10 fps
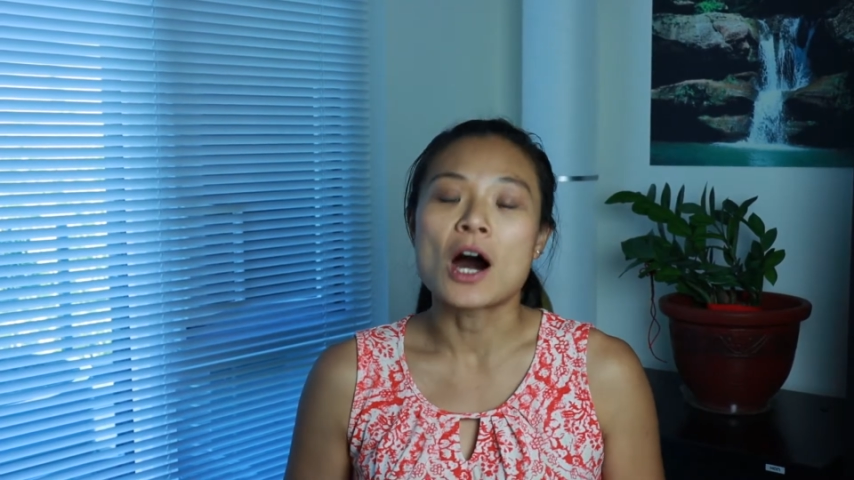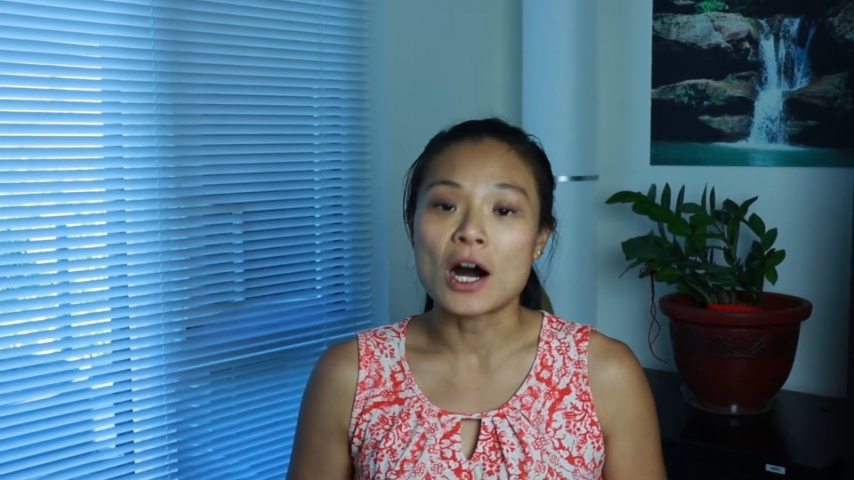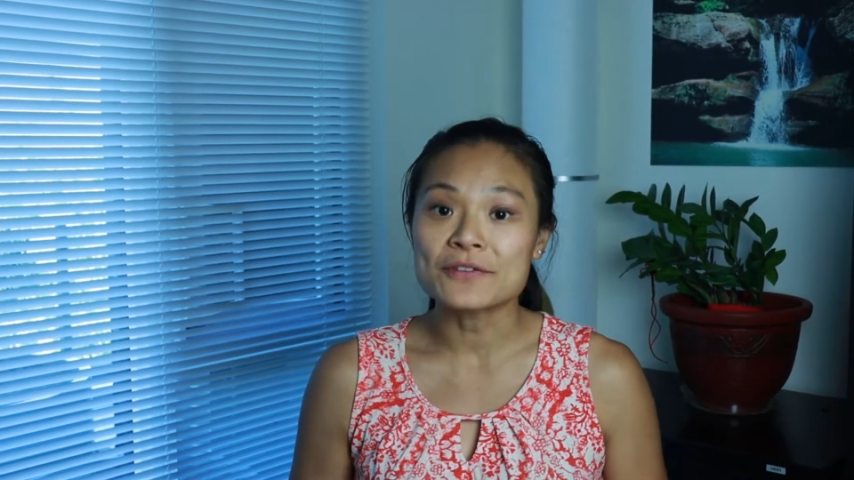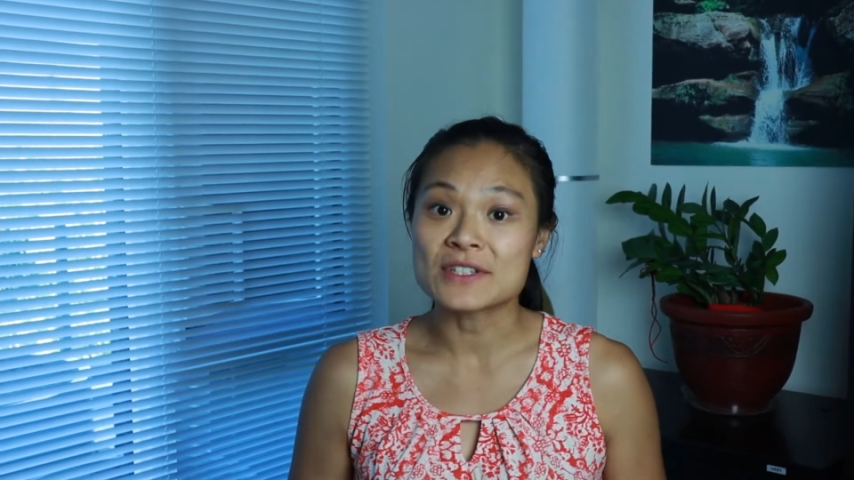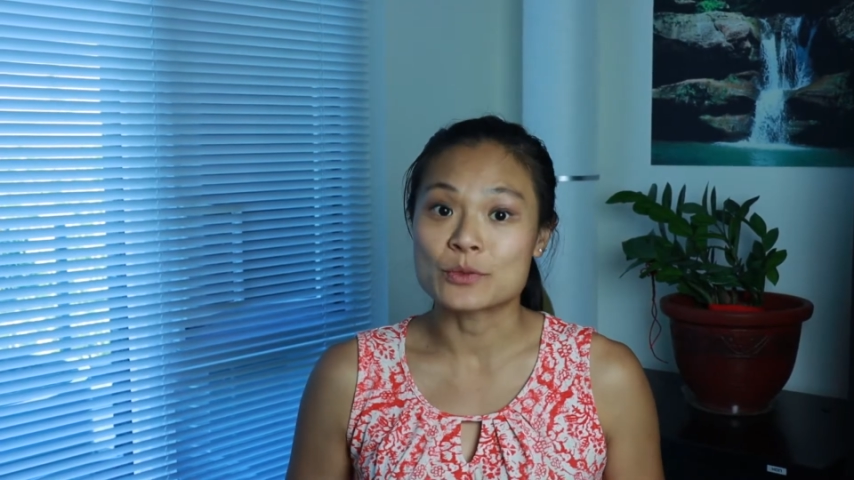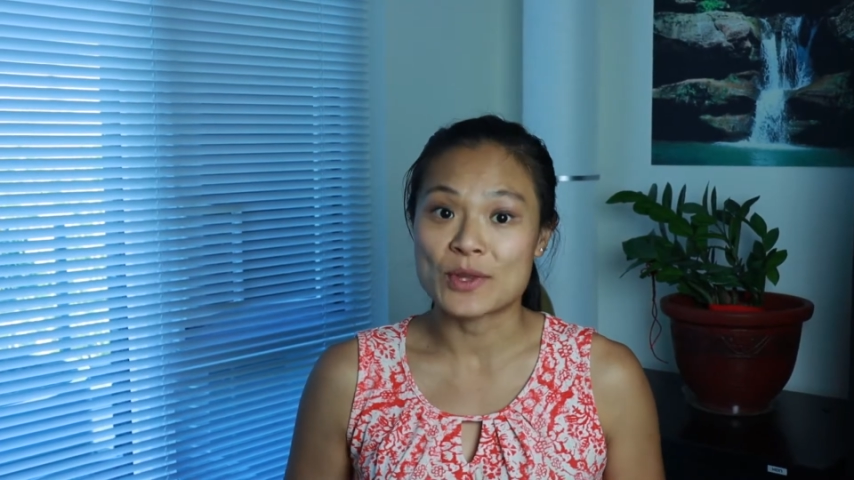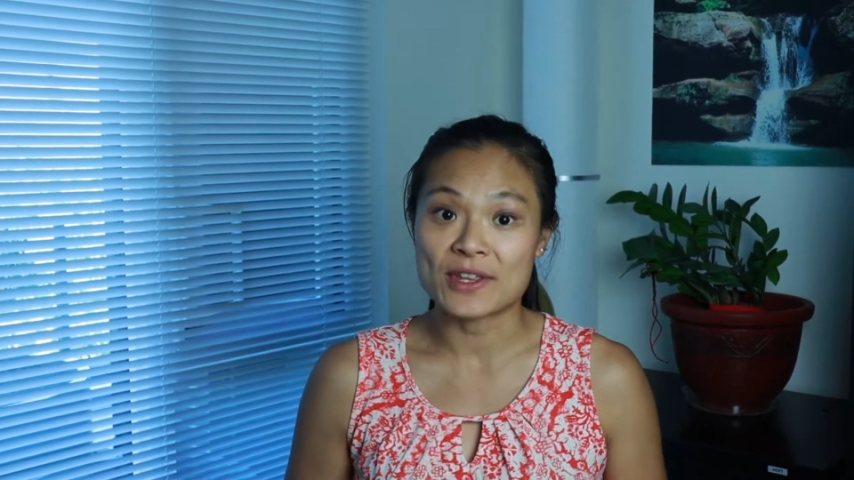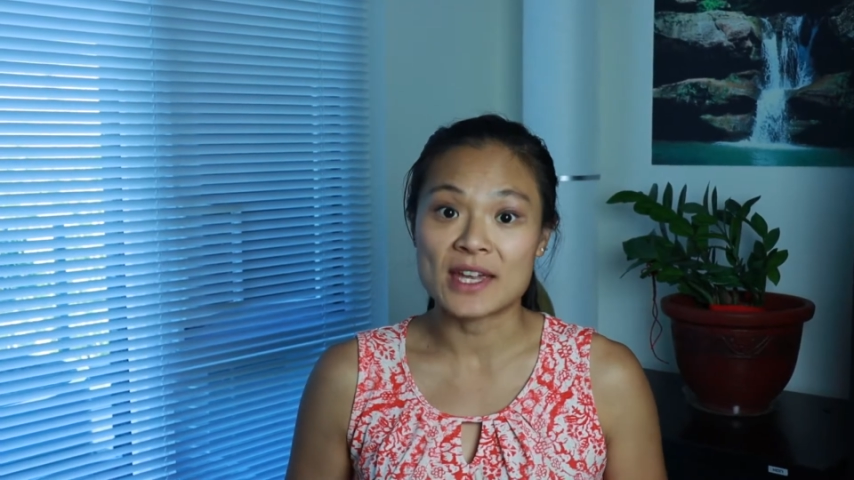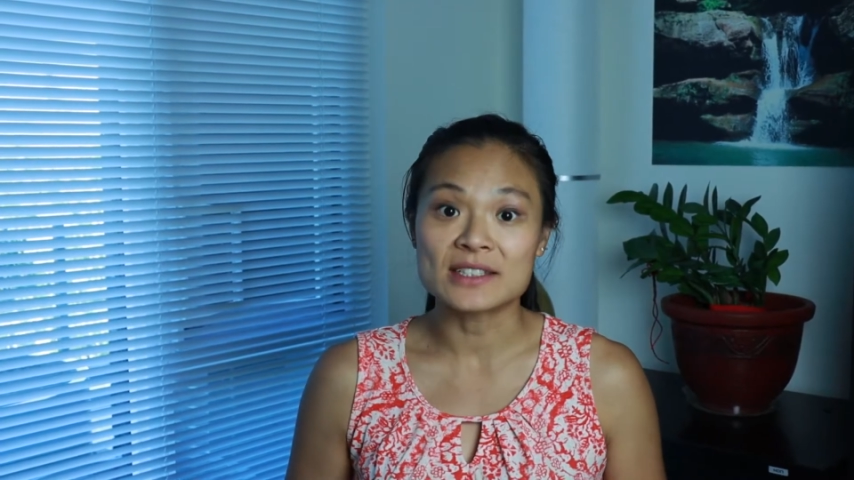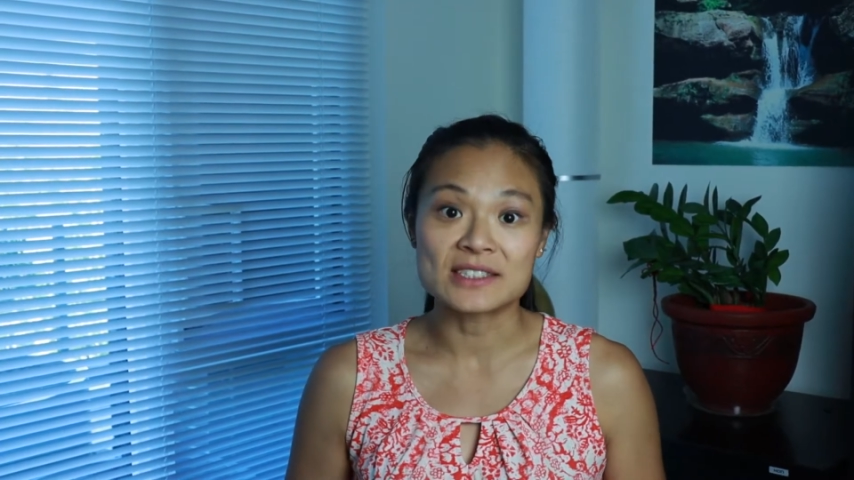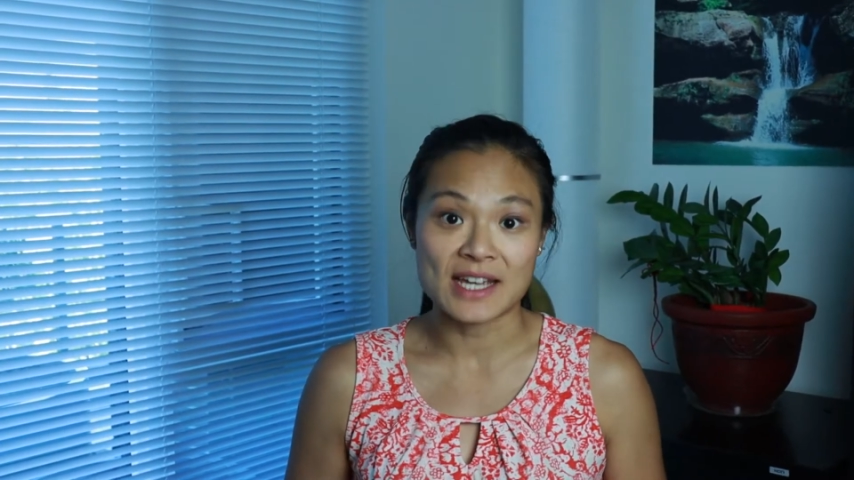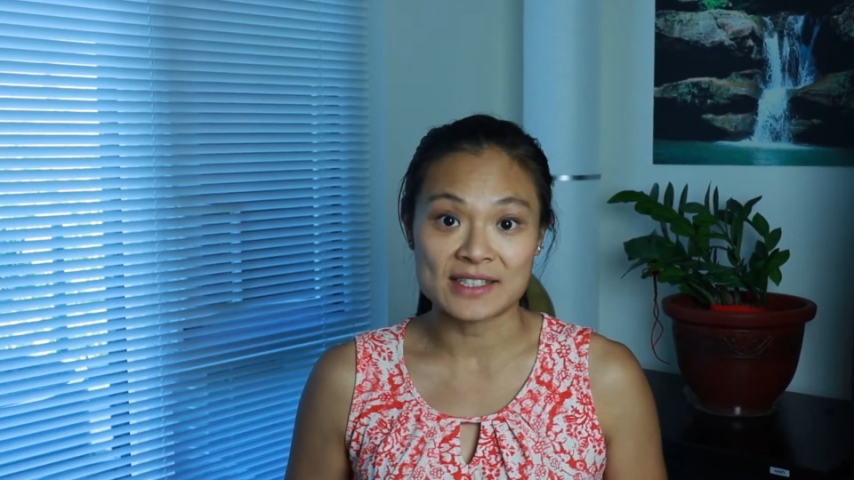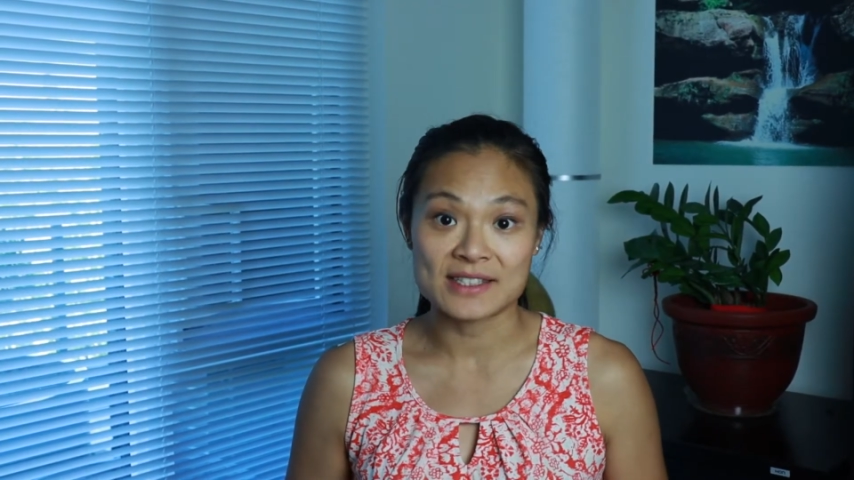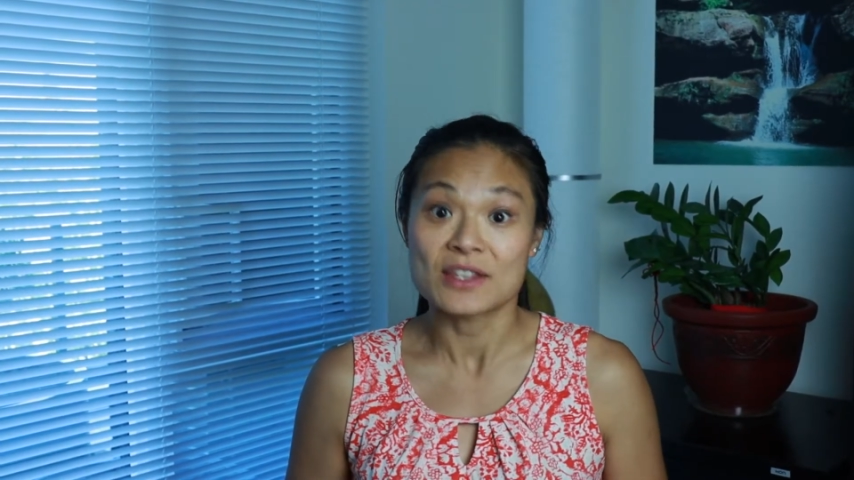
Often with kinked necks,